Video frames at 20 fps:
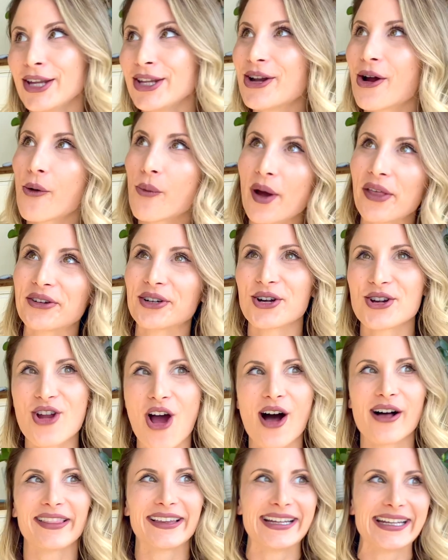Whether or
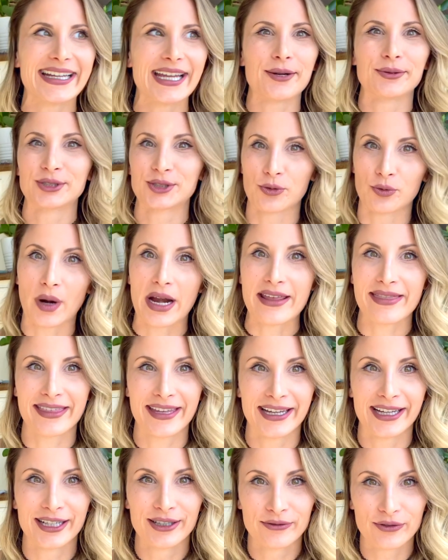not like it was the right
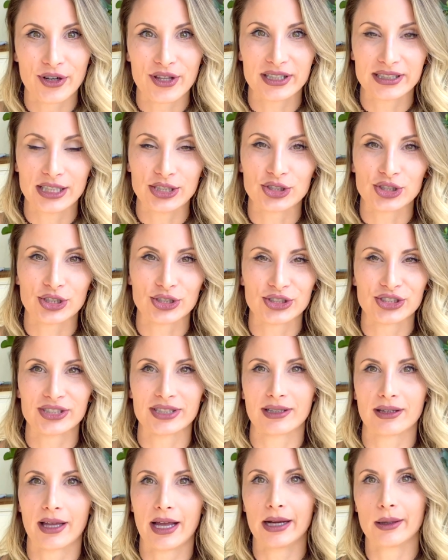thing for the teachers
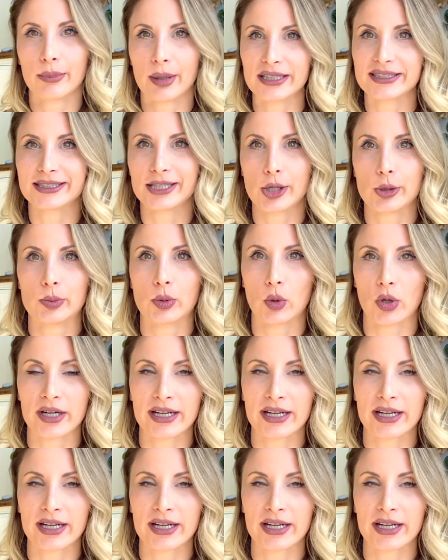to like bust out board